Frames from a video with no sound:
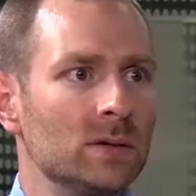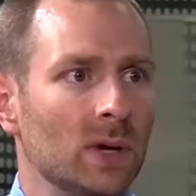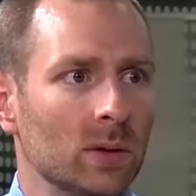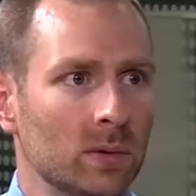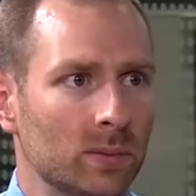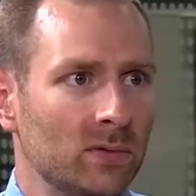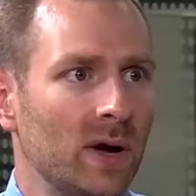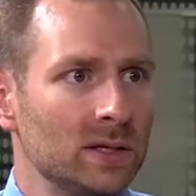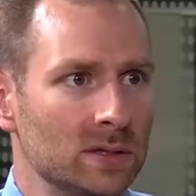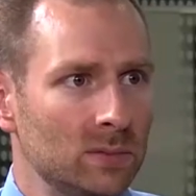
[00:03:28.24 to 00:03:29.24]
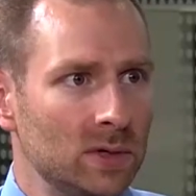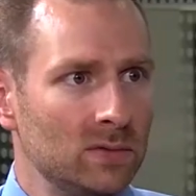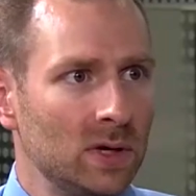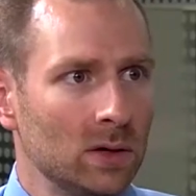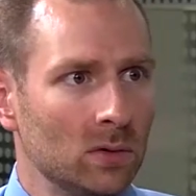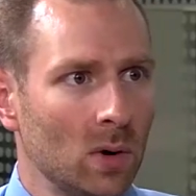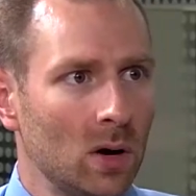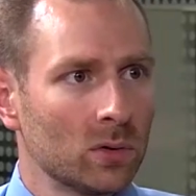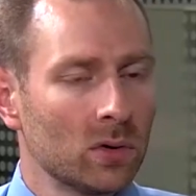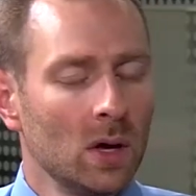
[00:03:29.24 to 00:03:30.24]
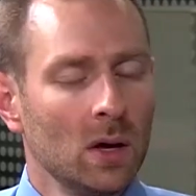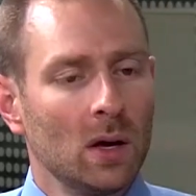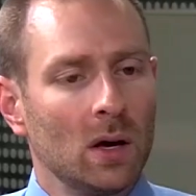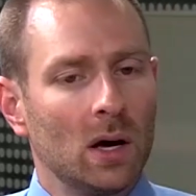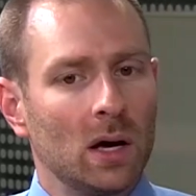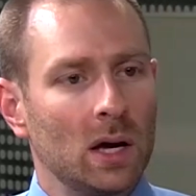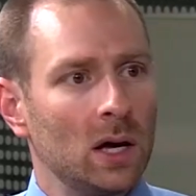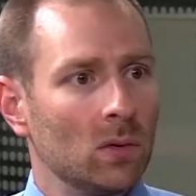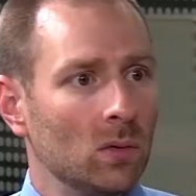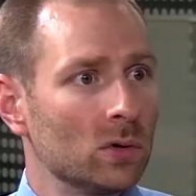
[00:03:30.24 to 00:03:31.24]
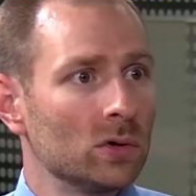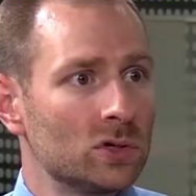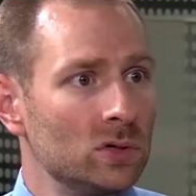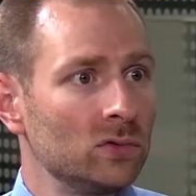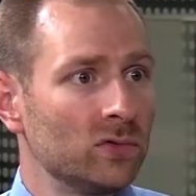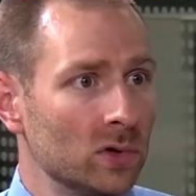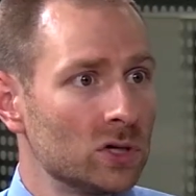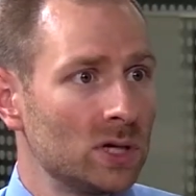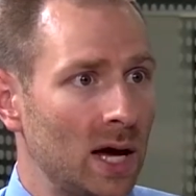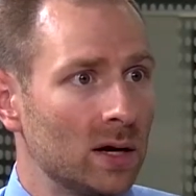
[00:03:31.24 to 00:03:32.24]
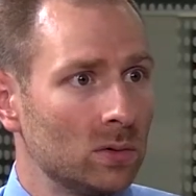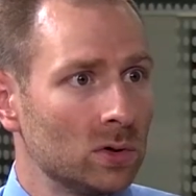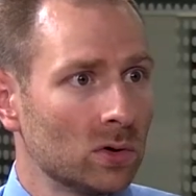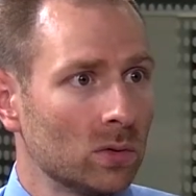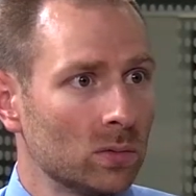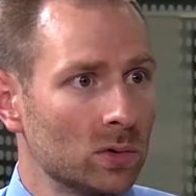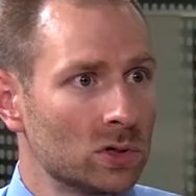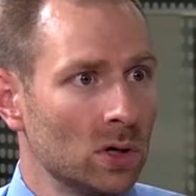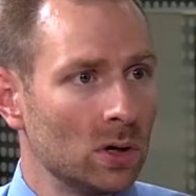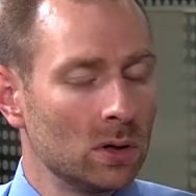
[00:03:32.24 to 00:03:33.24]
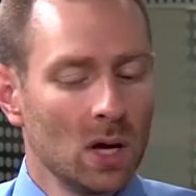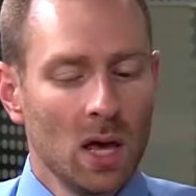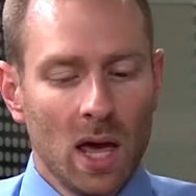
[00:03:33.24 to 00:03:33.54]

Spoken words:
to be able to provide some dividend growth in order to furnish an adequate total return.